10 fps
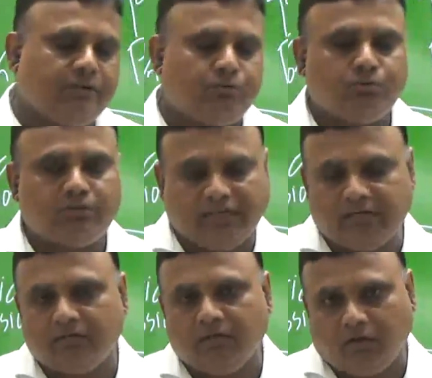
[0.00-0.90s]
to 10
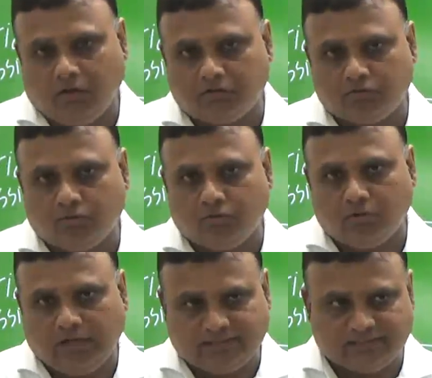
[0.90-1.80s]
also
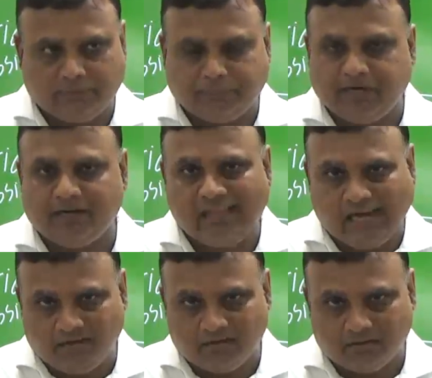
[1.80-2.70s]
accepted
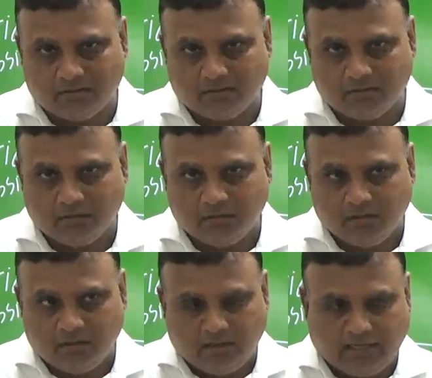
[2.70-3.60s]
that,
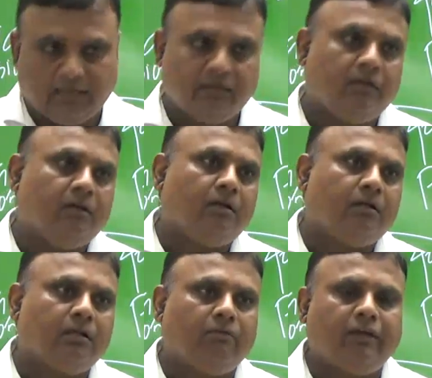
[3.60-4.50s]
and
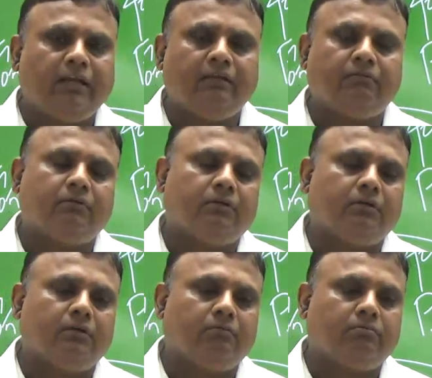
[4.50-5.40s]
the very
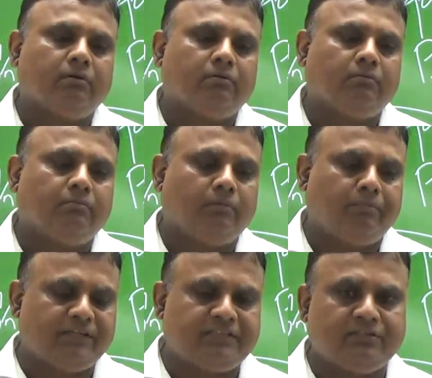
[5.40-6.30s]

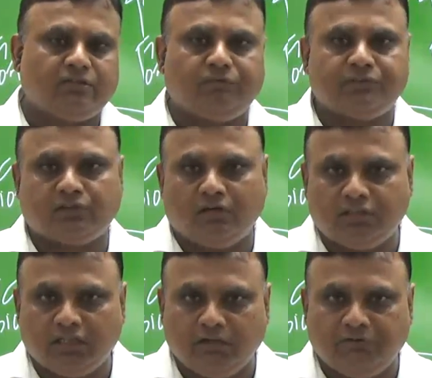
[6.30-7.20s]
basis of its
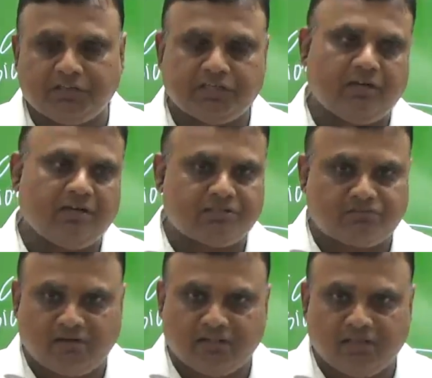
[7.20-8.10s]
continuation and
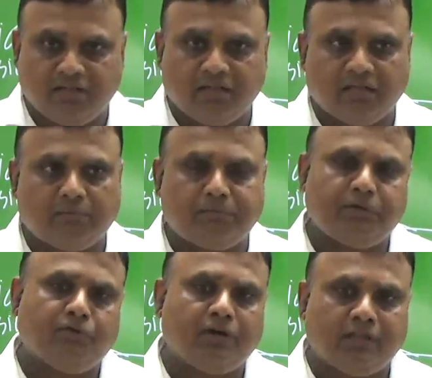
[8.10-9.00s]
strengthening and
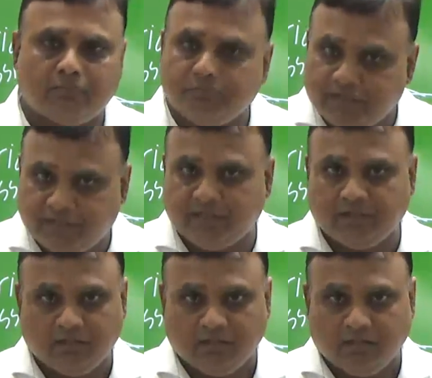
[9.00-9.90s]
periodic meeting
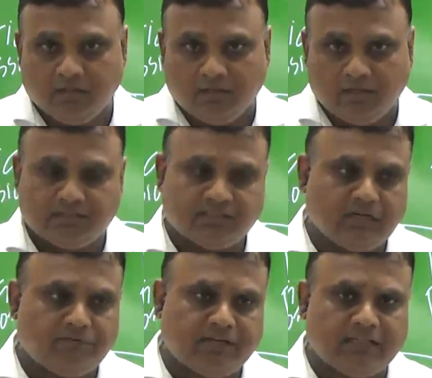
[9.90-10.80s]

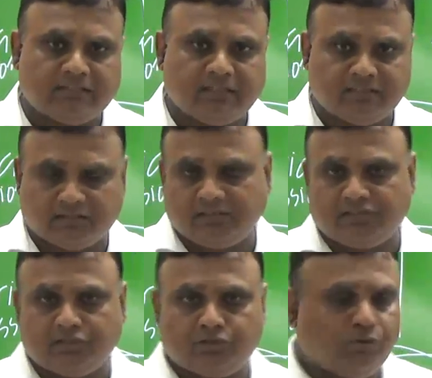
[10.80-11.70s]
itself tells the
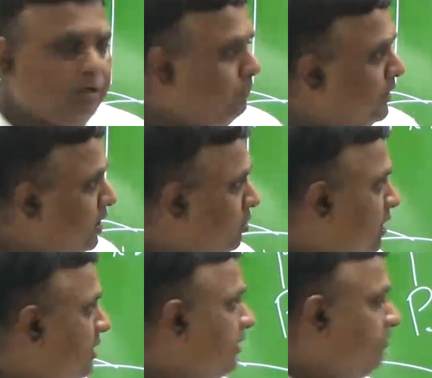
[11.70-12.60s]
success story,
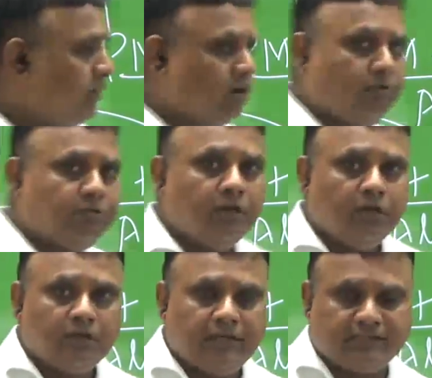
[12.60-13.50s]
particularly in wake of
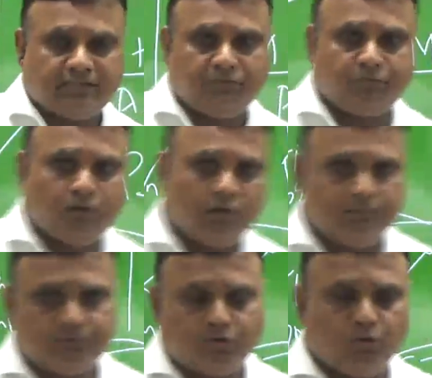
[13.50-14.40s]
tax
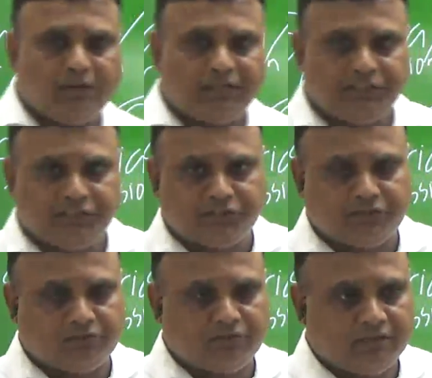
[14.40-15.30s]
reforms,
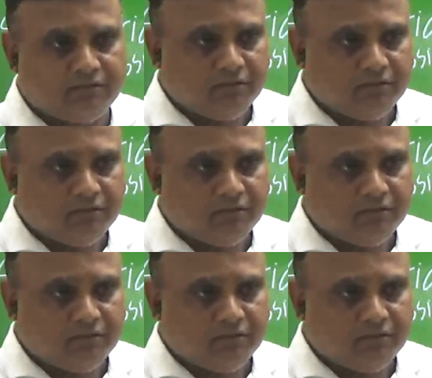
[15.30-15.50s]
globalization and